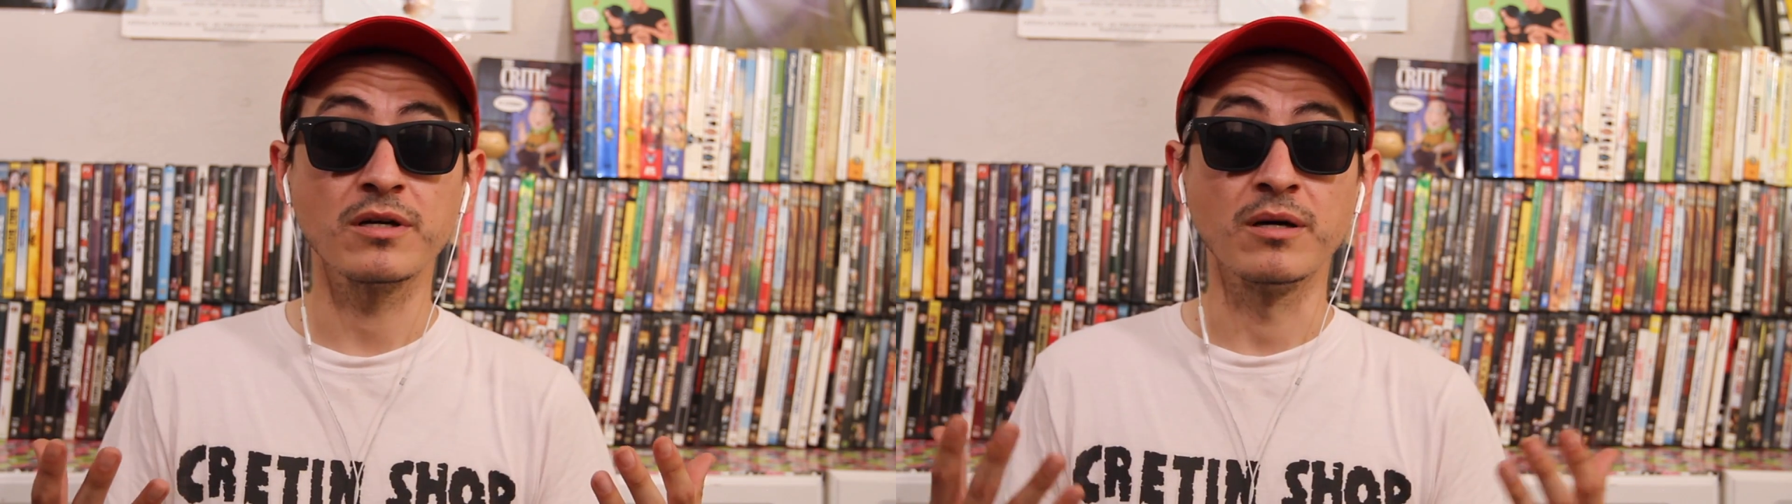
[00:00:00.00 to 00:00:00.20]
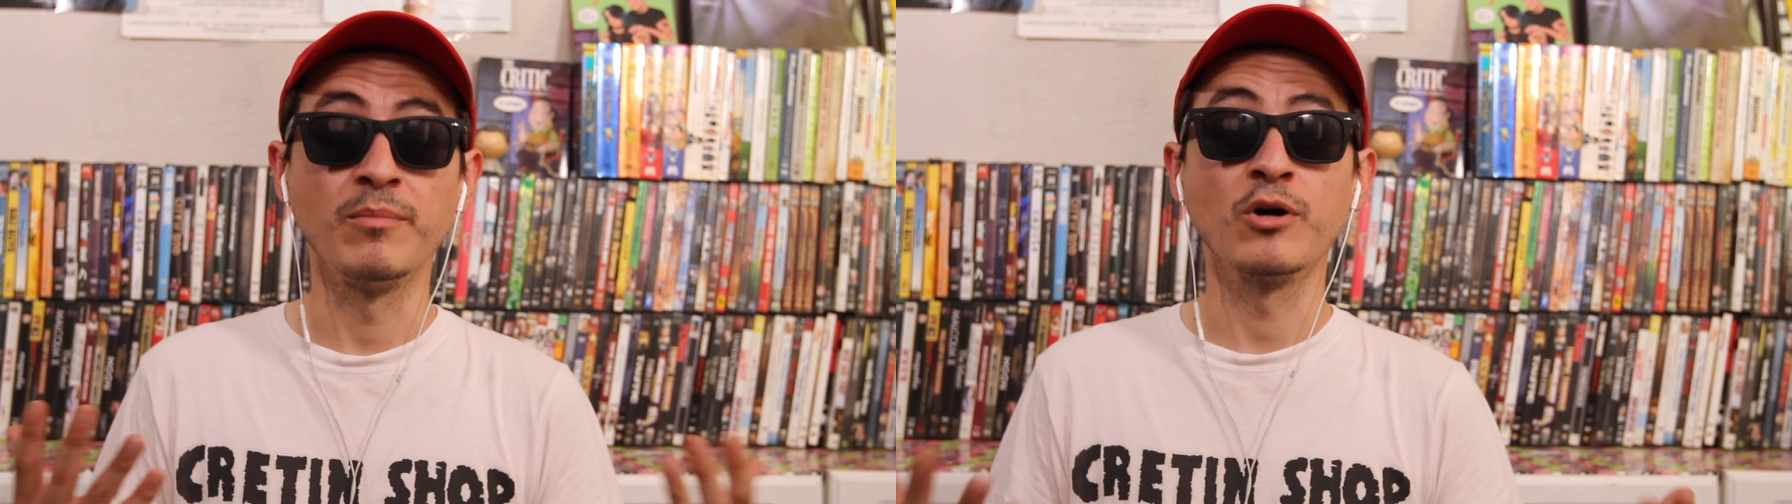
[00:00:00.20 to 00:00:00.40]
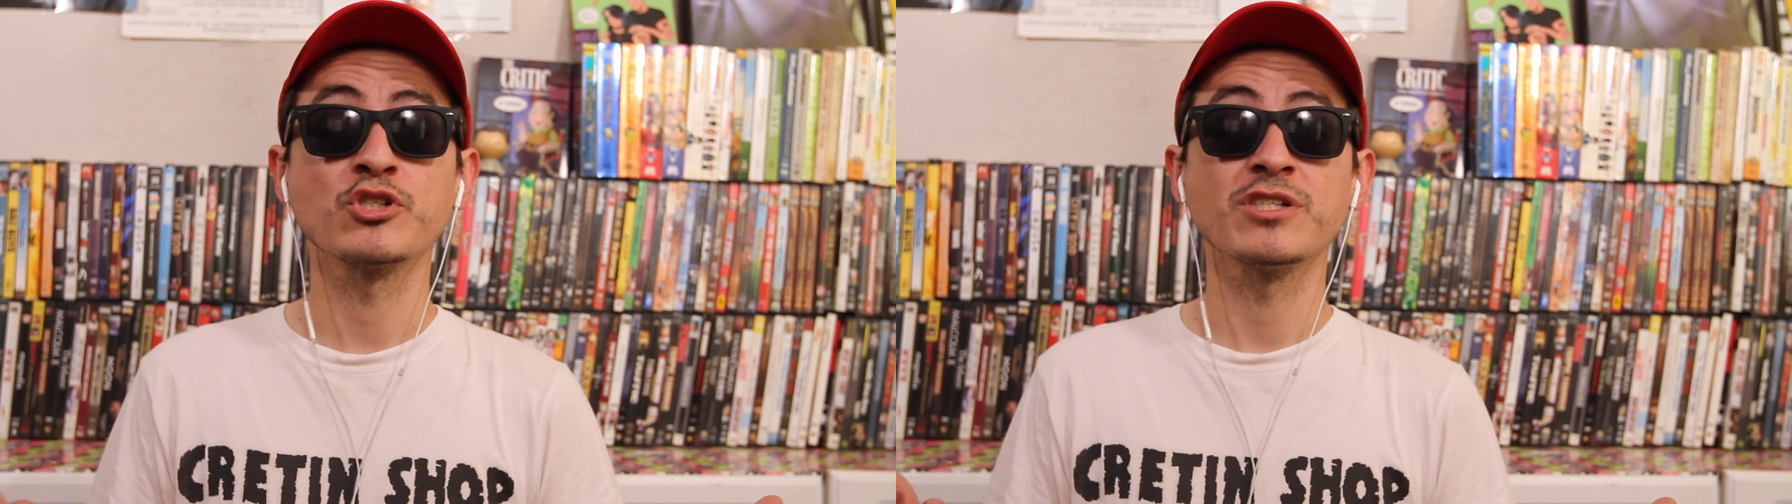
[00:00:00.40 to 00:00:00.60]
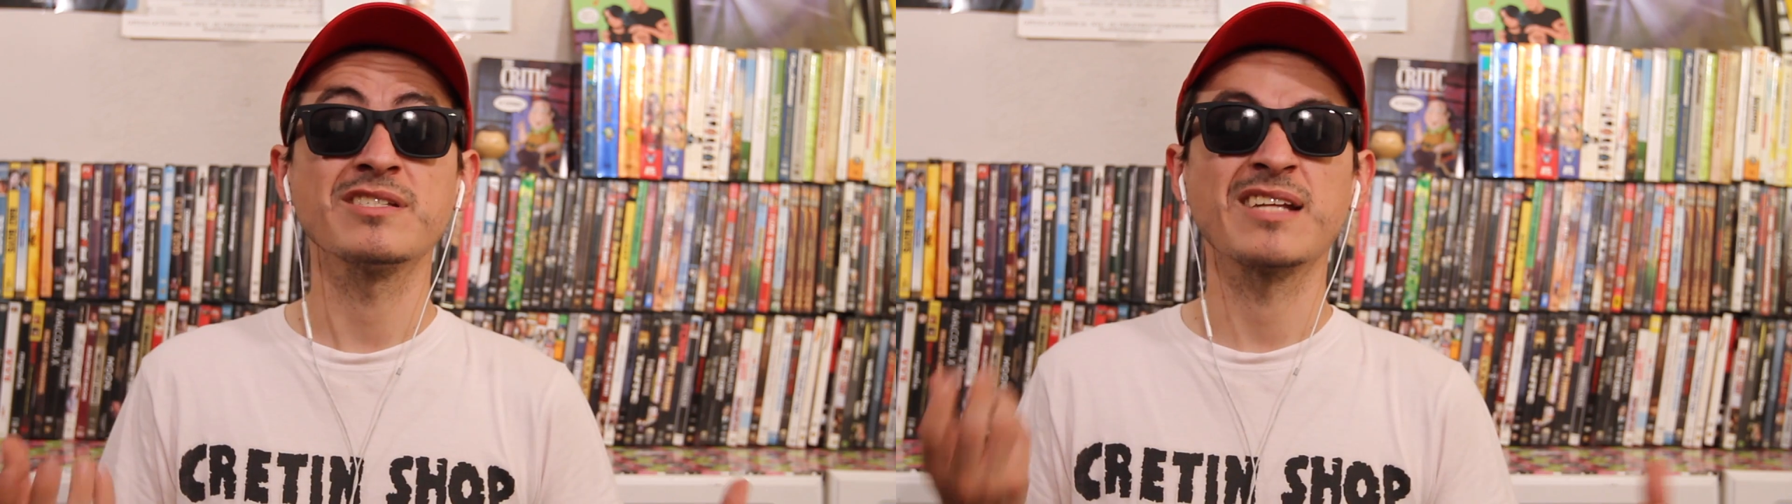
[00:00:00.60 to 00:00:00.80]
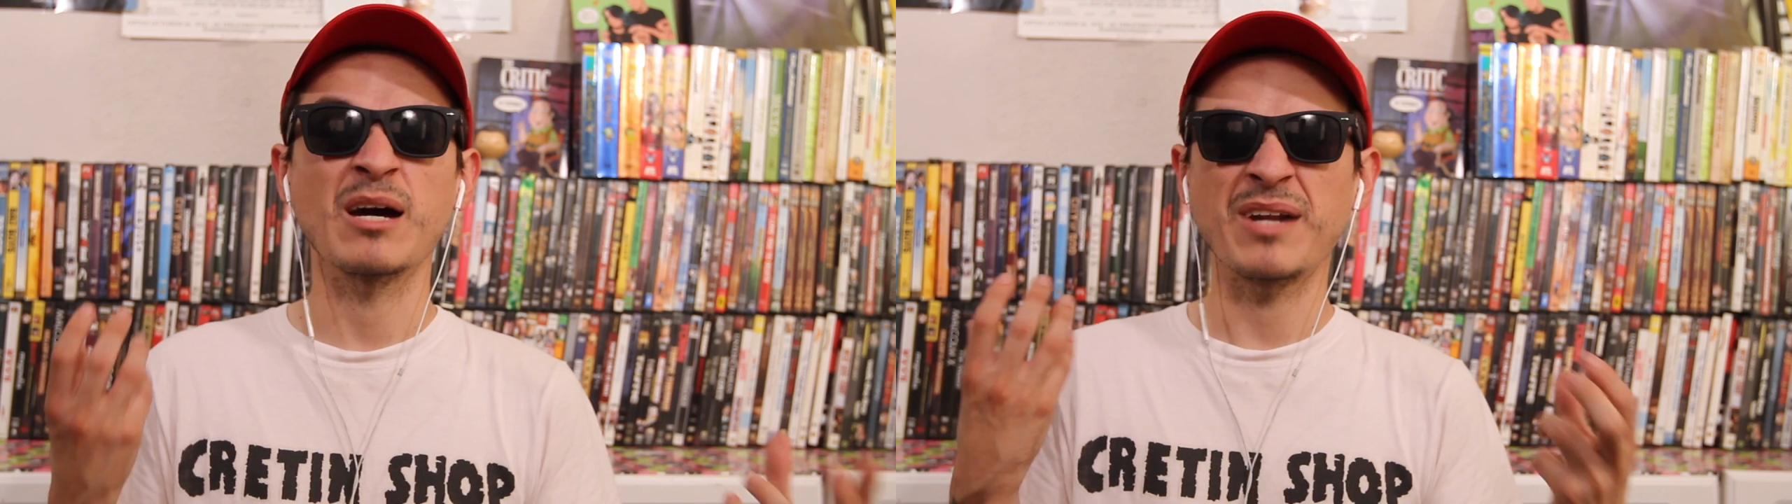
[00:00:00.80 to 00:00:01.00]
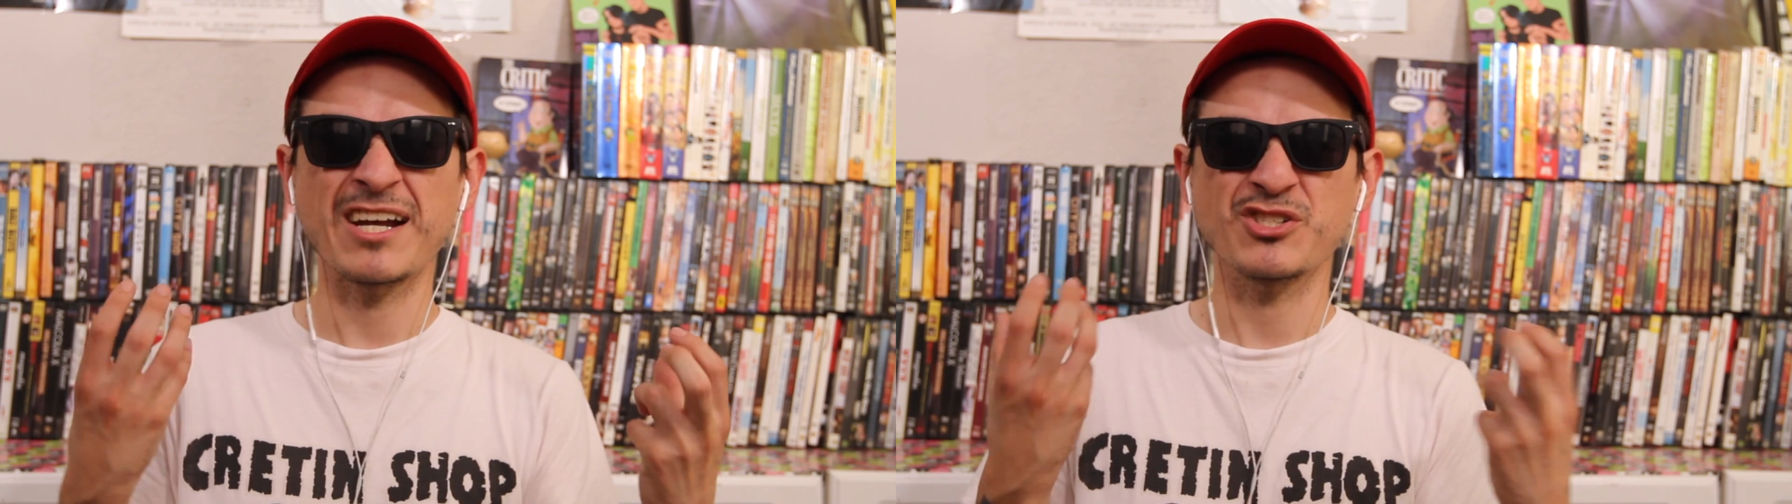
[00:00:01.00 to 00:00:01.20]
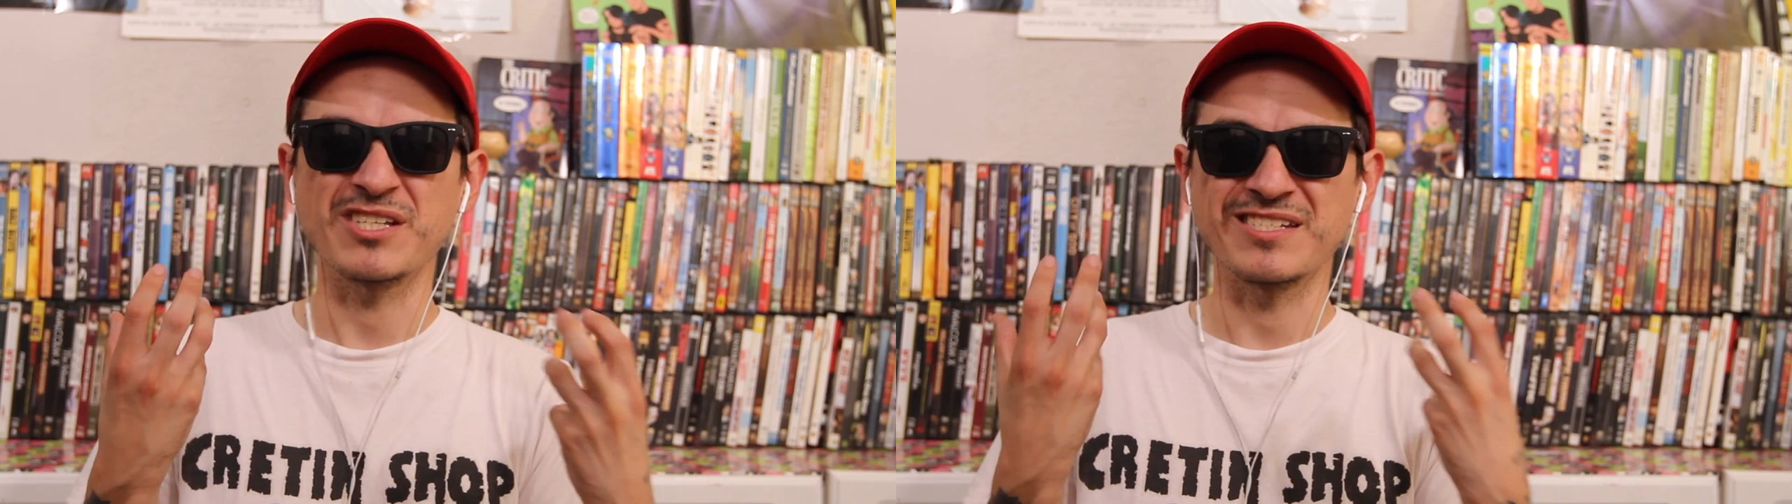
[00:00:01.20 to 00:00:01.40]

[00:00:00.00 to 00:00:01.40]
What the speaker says: emotions, and I would actually